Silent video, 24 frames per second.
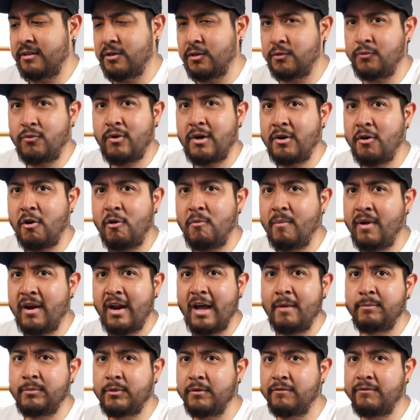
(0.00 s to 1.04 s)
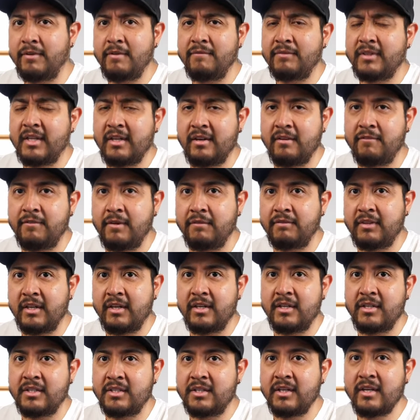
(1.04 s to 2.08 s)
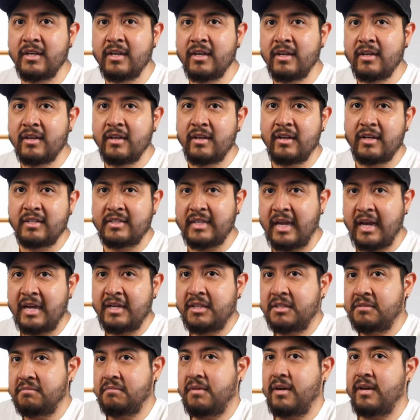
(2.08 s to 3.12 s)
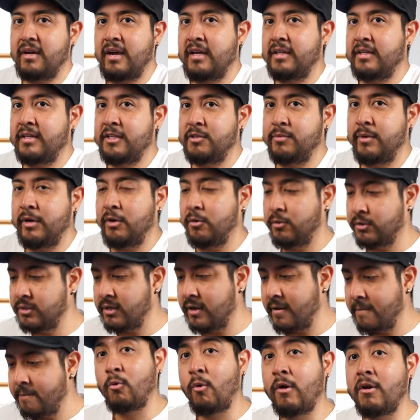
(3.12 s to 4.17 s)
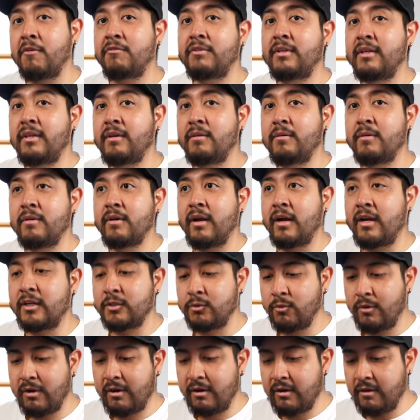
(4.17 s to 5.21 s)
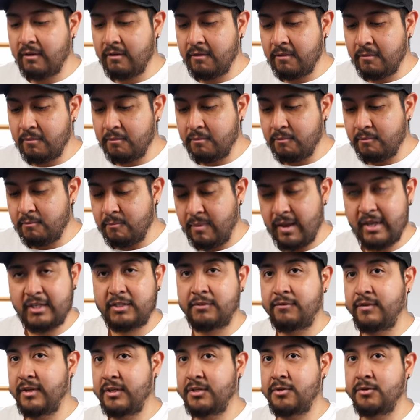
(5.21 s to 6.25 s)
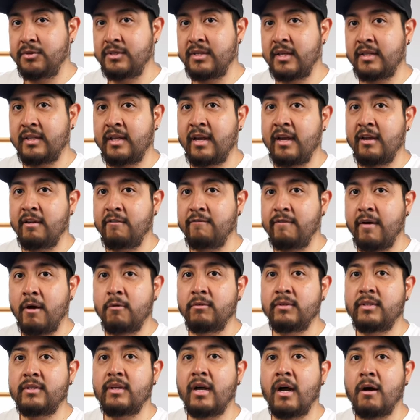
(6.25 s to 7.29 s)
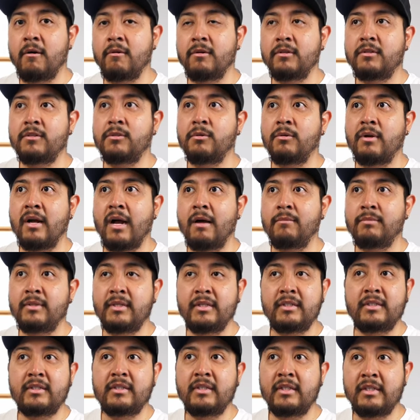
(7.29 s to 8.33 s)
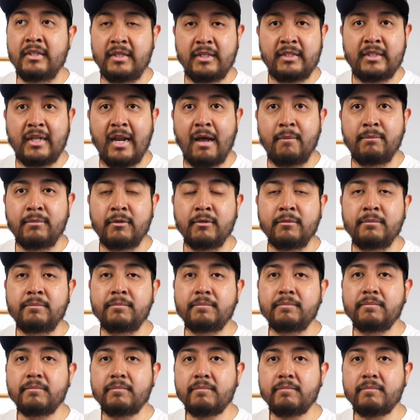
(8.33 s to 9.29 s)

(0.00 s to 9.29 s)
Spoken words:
Just for a normal laptop, 15-inch size, I think it's very good. One of the, as well, best features that I found out to have this in this laptop